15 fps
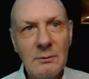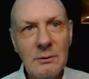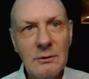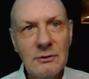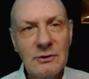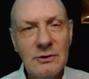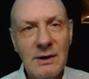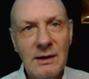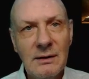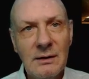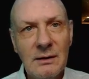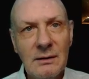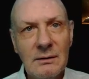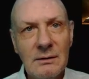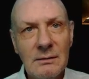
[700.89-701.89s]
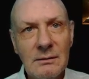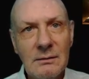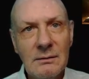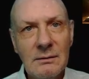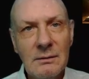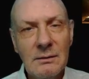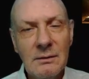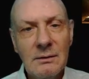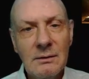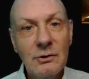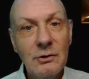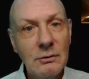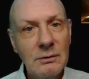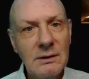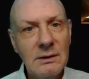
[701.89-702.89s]
understanding,
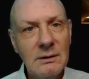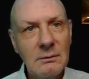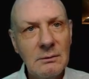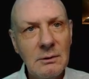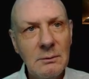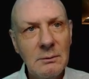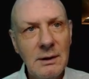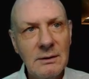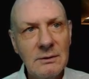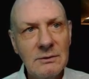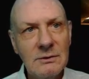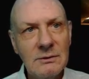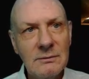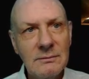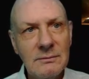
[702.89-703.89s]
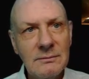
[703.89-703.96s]
your guilt remains.